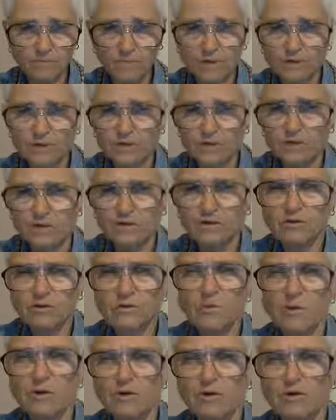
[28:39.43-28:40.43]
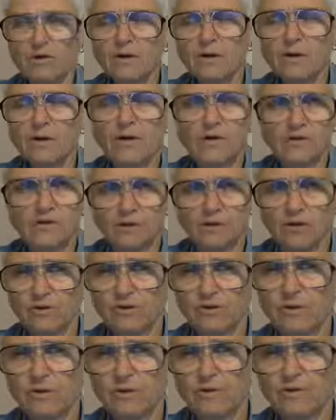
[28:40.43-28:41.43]
I was listening to one of Srila
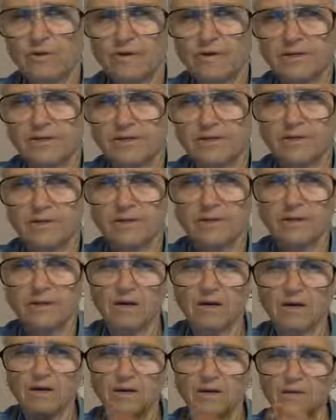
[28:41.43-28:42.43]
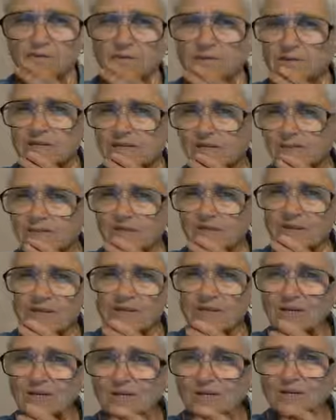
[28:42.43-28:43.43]
Gauri's recent
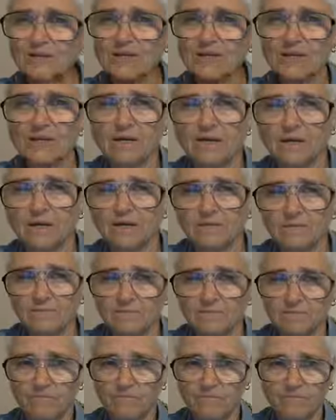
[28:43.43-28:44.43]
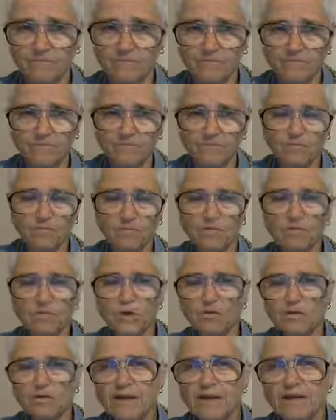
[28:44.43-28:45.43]
videos.
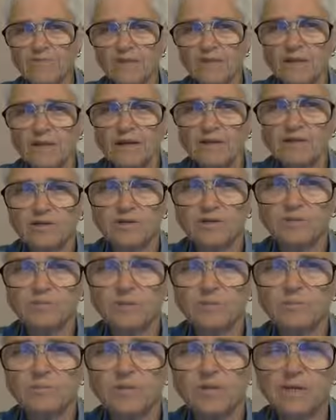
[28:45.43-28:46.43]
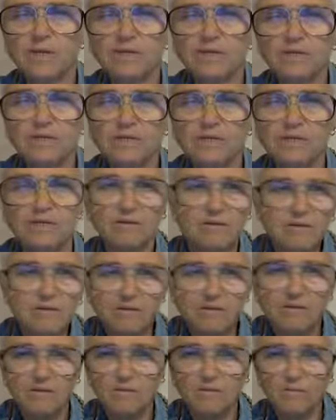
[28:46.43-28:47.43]
Mostly I've been catching the replays because
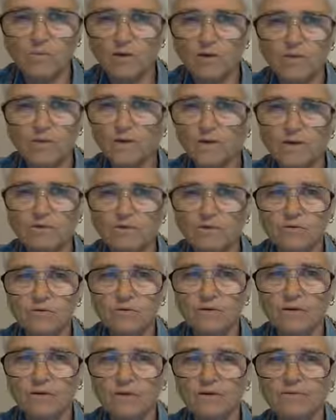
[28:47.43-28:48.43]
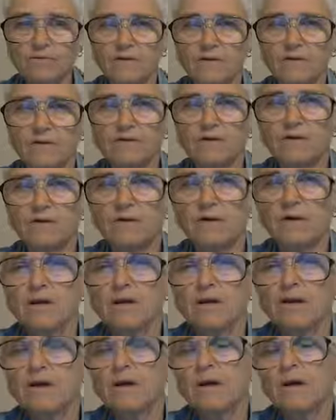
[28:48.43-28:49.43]
I'm running around doing a lot of things.
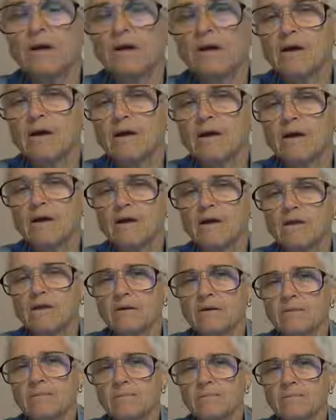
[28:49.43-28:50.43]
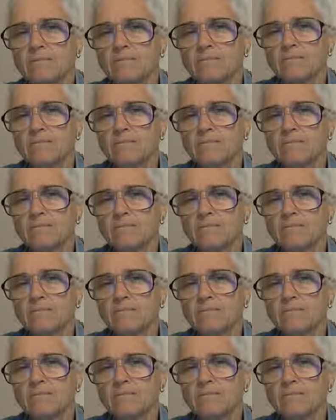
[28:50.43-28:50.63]
And